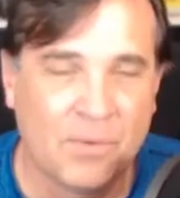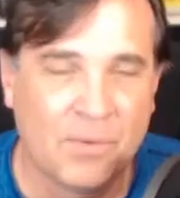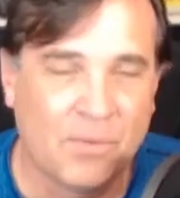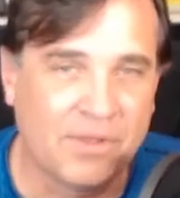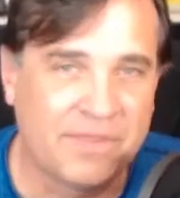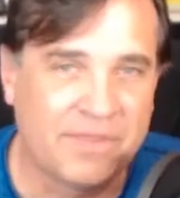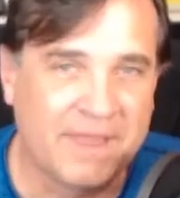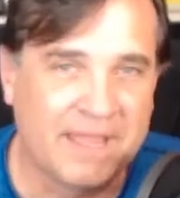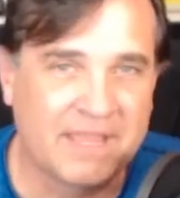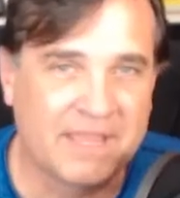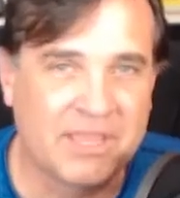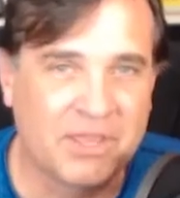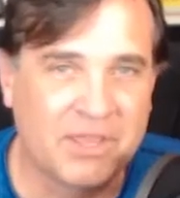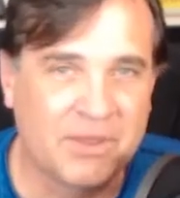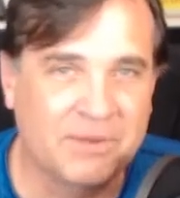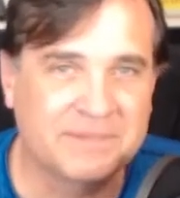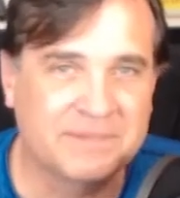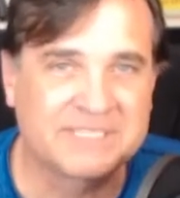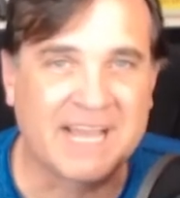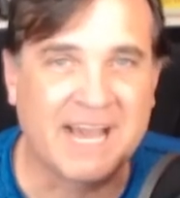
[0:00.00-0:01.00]
Well, thank
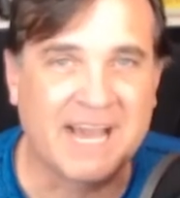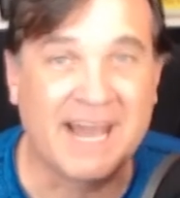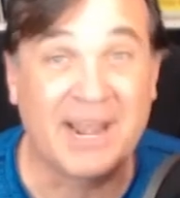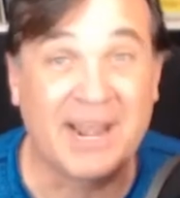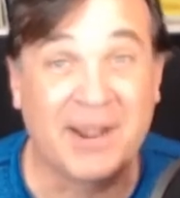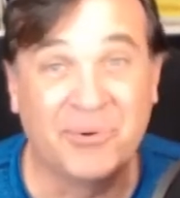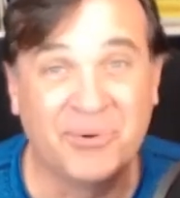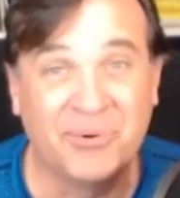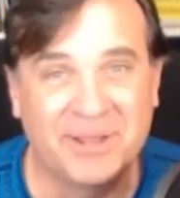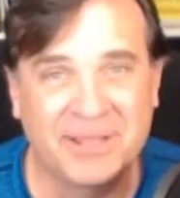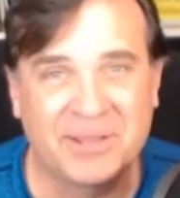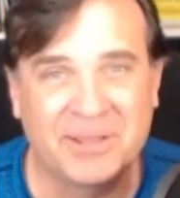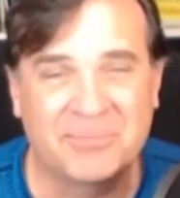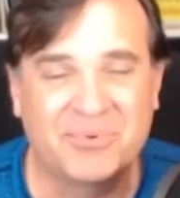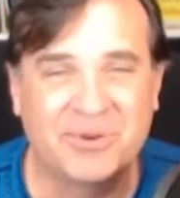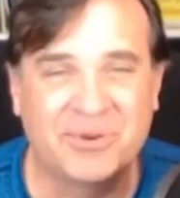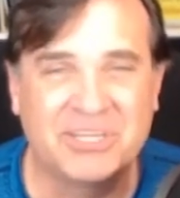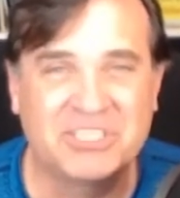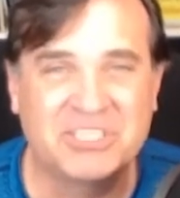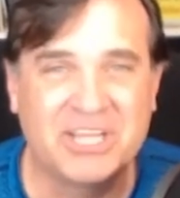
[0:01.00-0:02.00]
you, Scott. I really
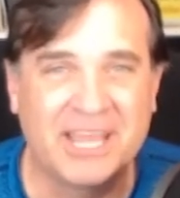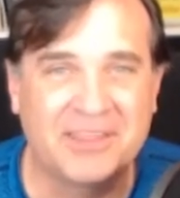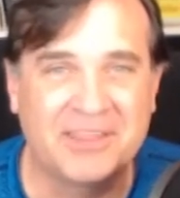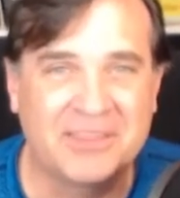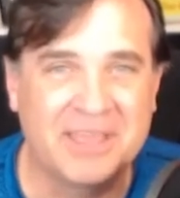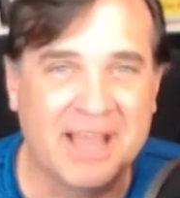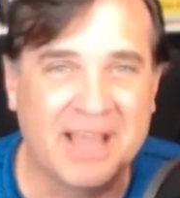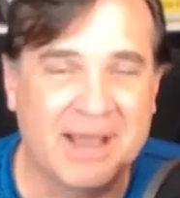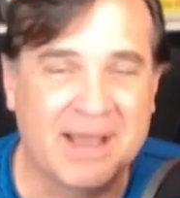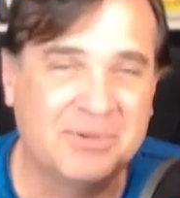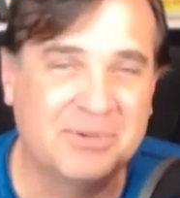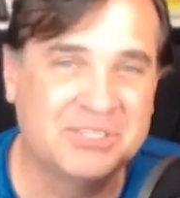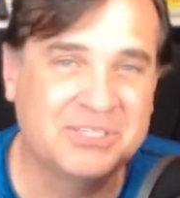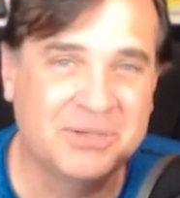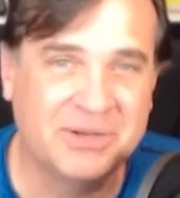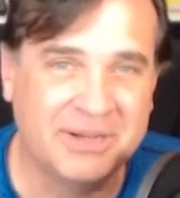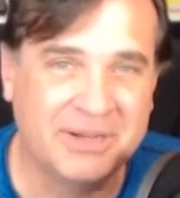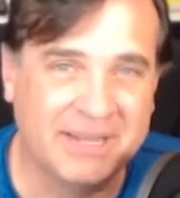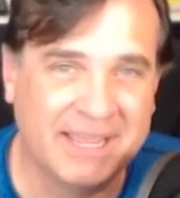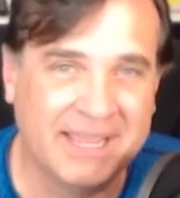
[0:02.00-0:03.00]
appreciate the
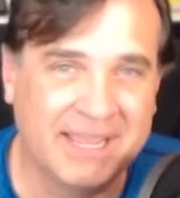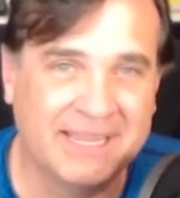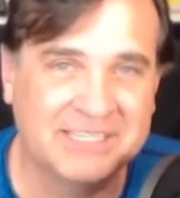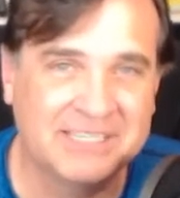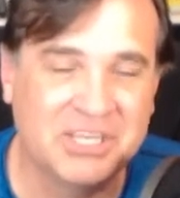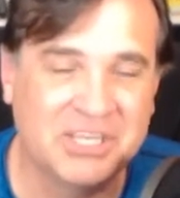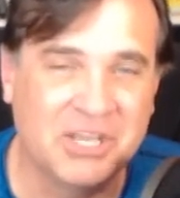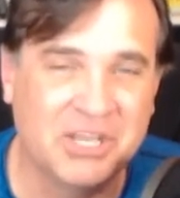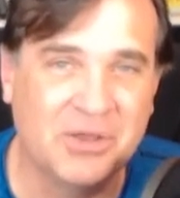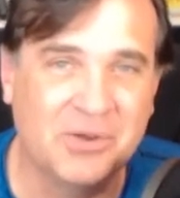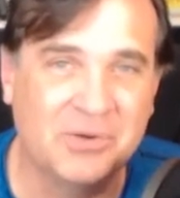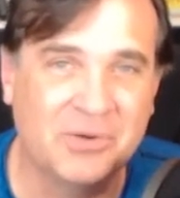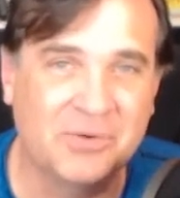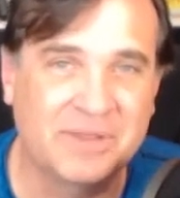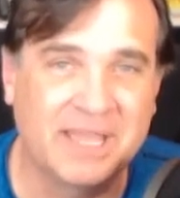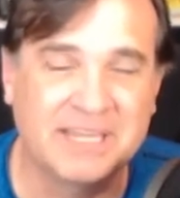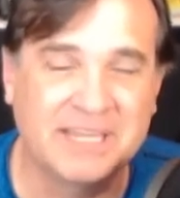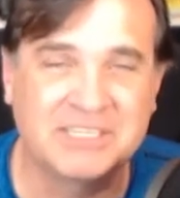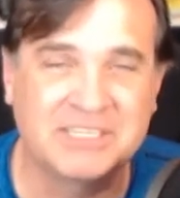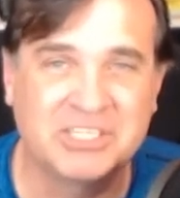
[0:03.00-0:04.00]
opportunity to
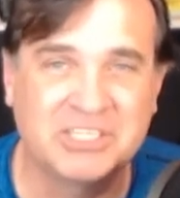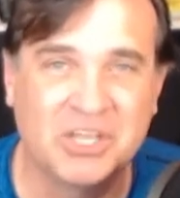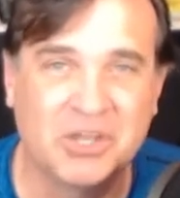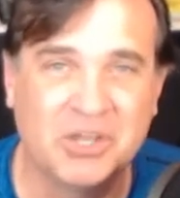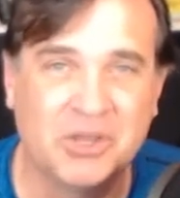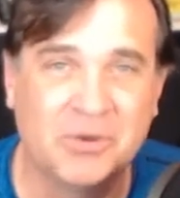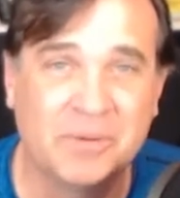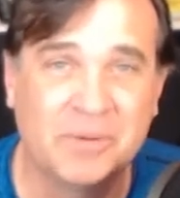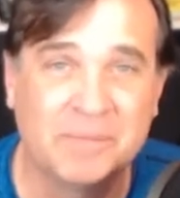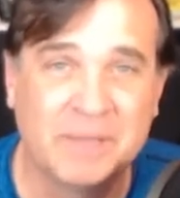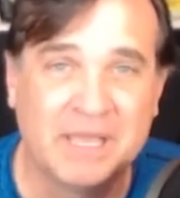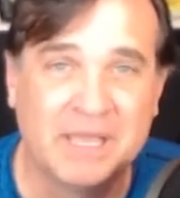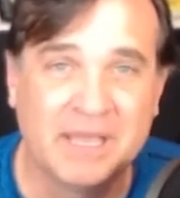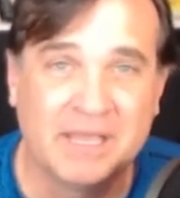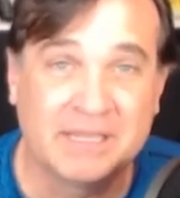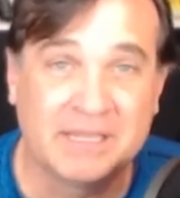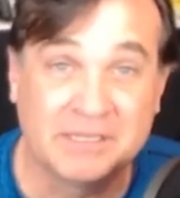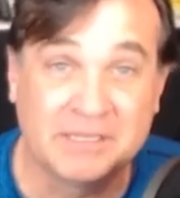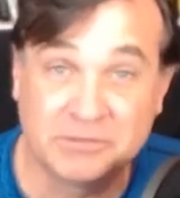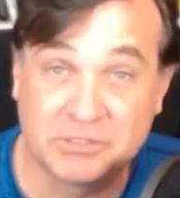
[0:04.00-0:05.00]
get to
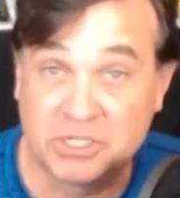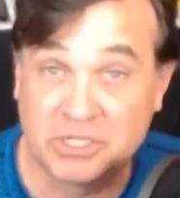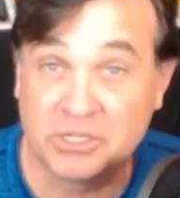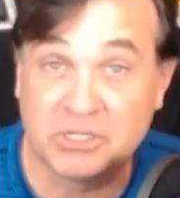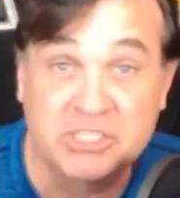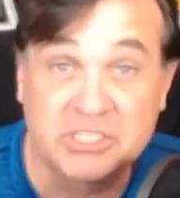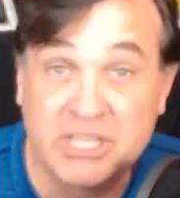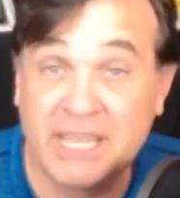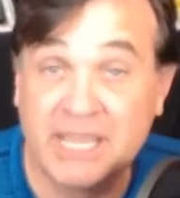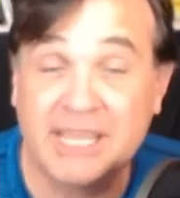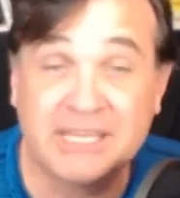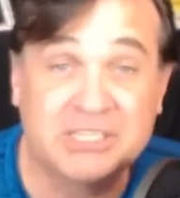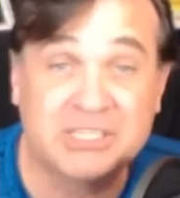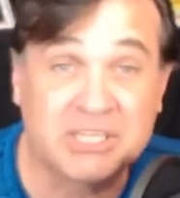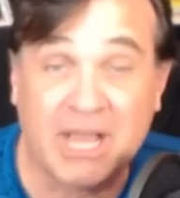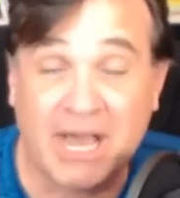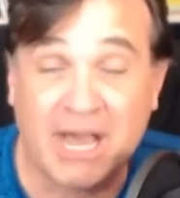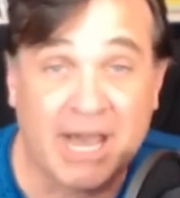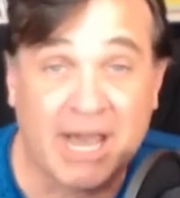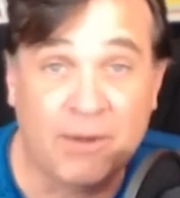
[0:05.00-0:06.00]
teach
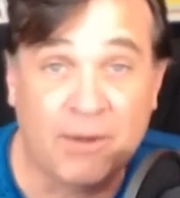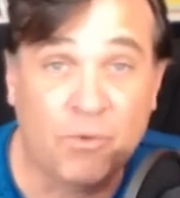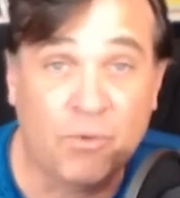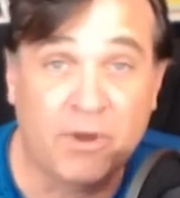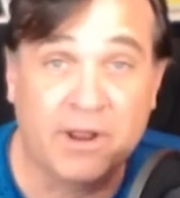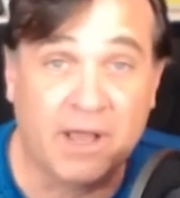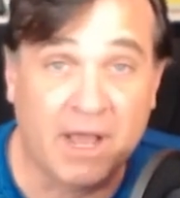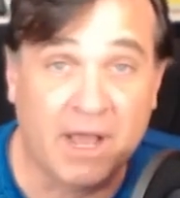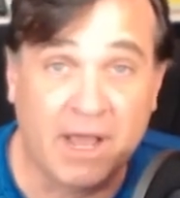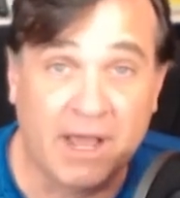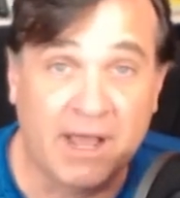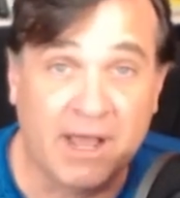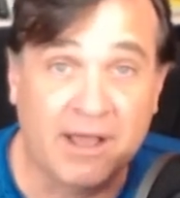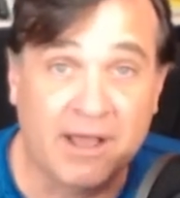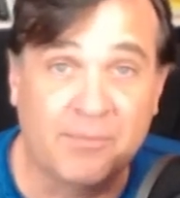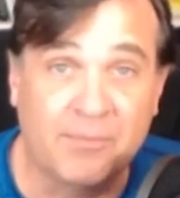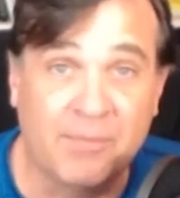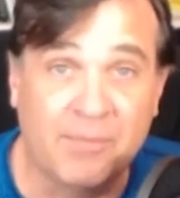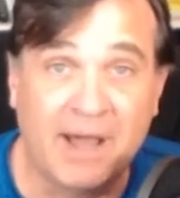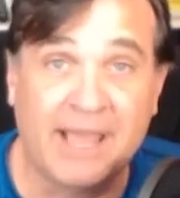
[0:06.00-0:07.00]
on one
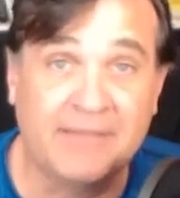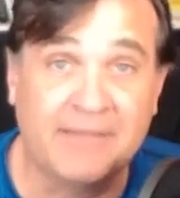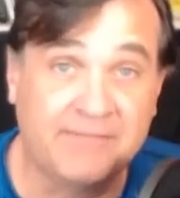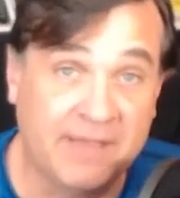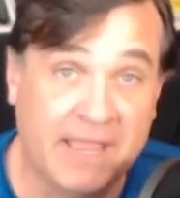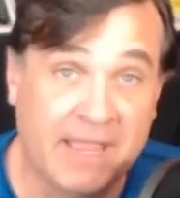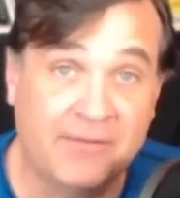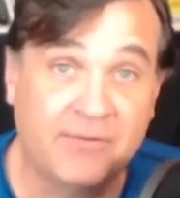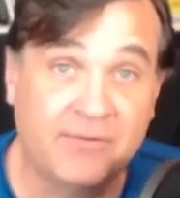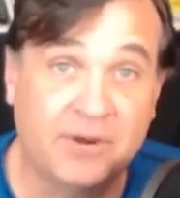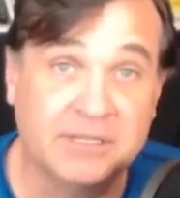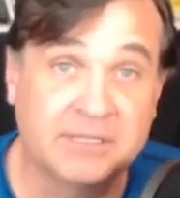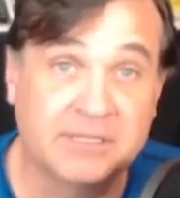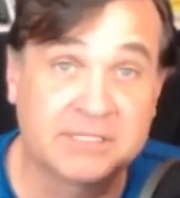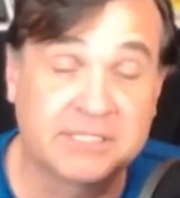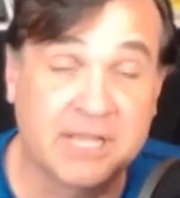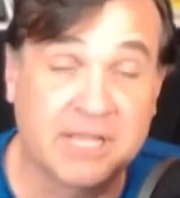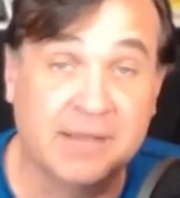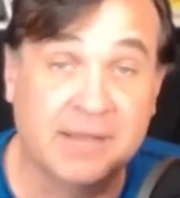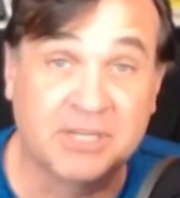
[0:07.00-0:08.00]
of my favorite
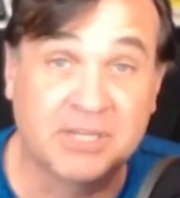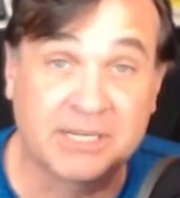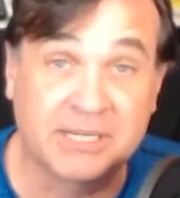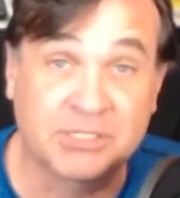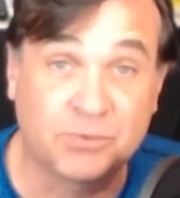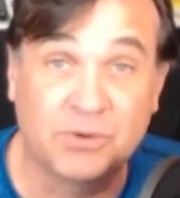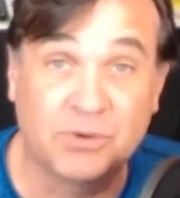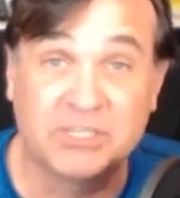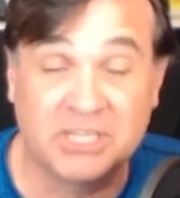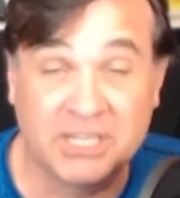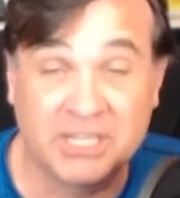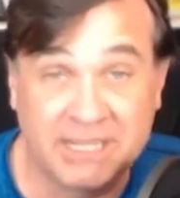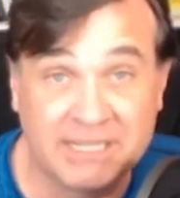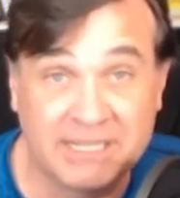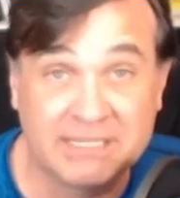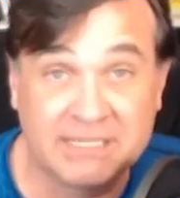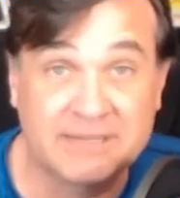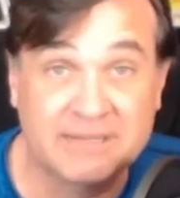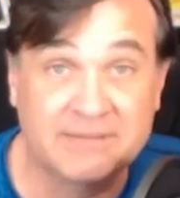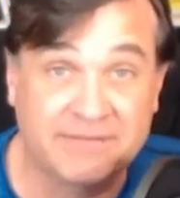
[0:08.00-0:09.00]
subjects, which
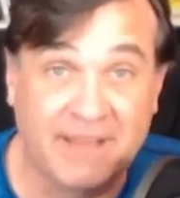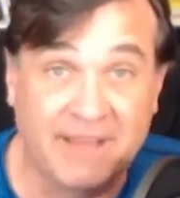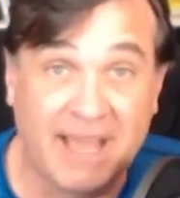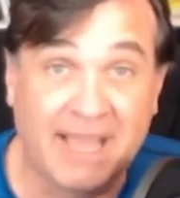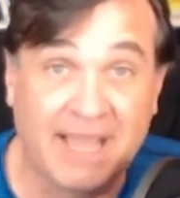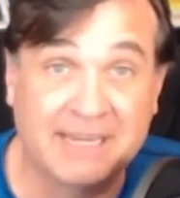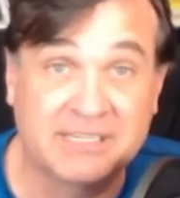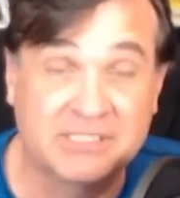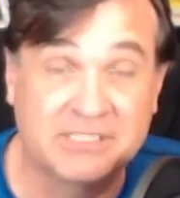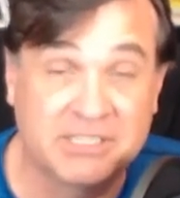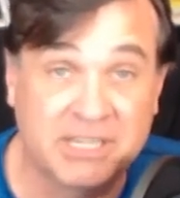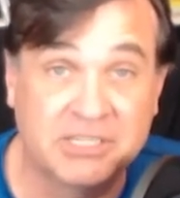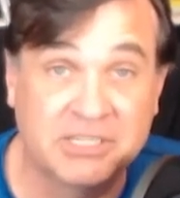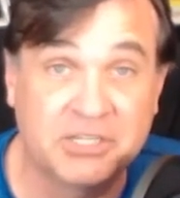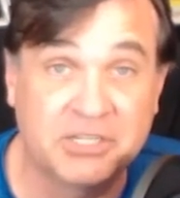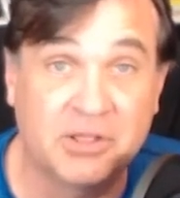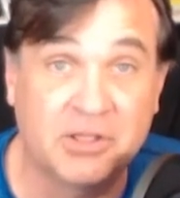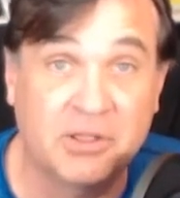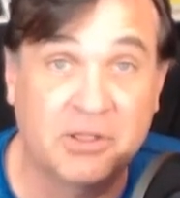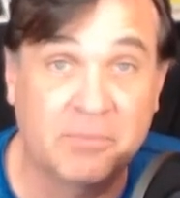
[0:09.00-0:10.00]
is, in fact,
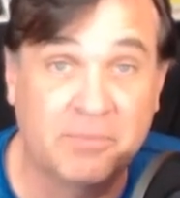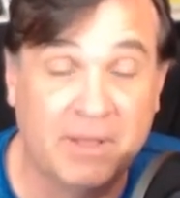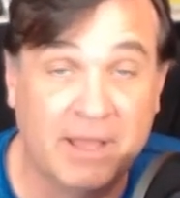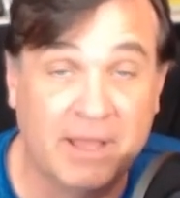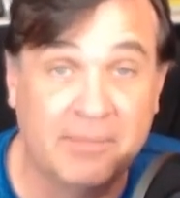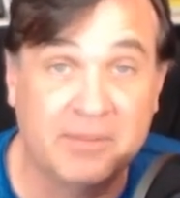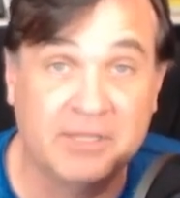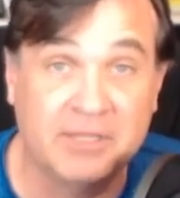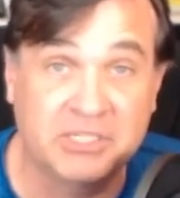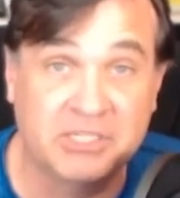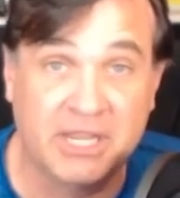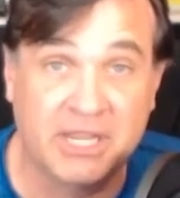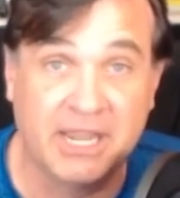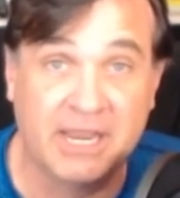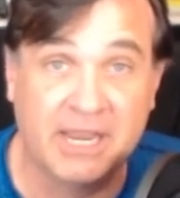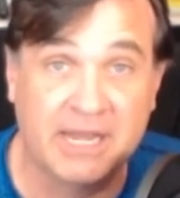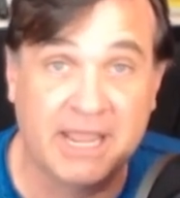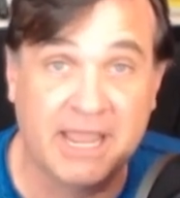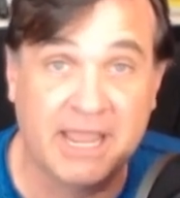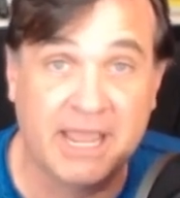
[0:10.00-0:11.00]
digital
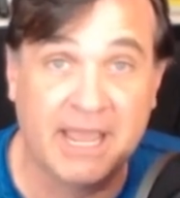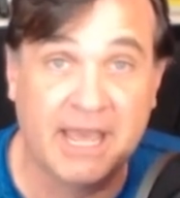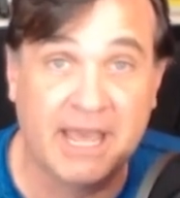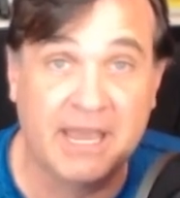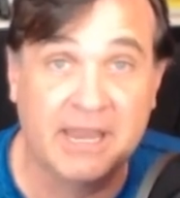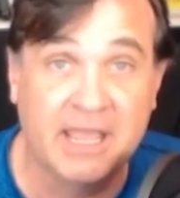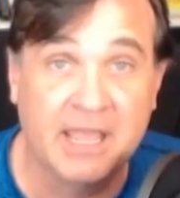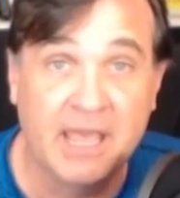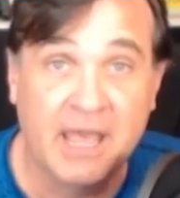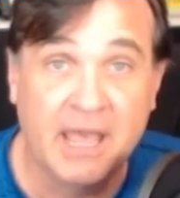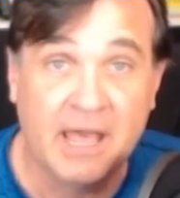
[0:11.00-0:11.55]
publishing. And